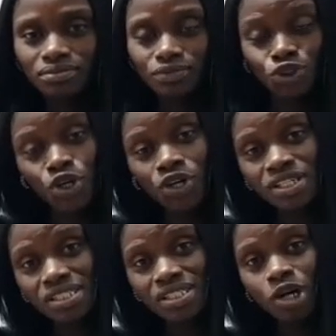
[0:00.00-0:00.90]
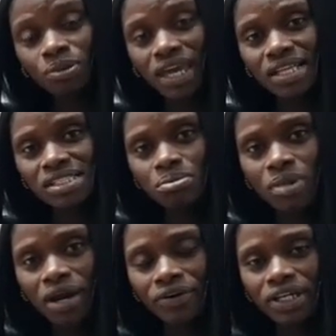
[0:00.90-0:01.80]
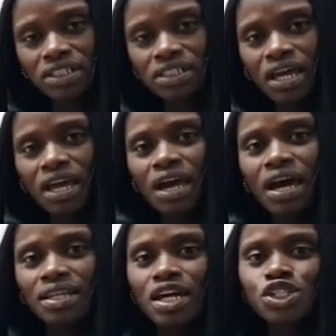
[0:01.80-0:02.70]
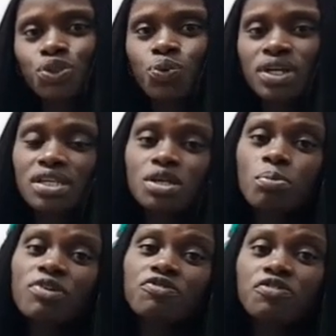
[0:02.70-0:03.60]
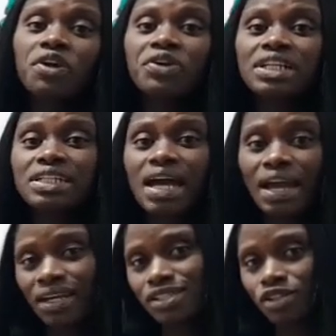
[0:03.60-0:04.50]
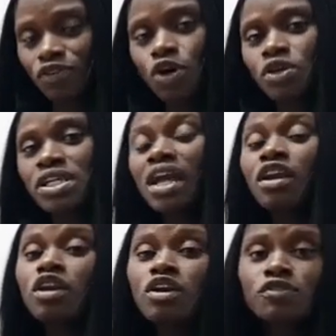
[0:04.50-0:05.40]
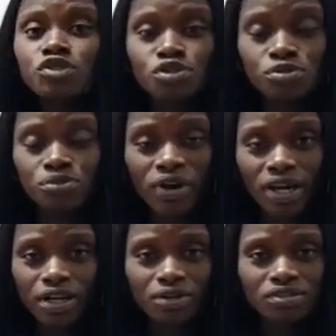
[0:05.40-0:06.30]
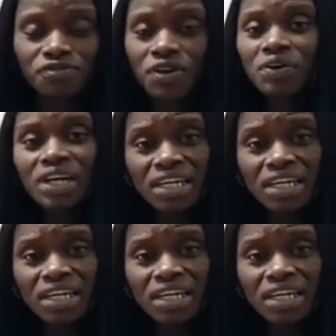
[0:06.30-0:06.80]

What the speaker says: younger sister will be getting married, and that she wanted something very nice. Of course, I love to do bridals, very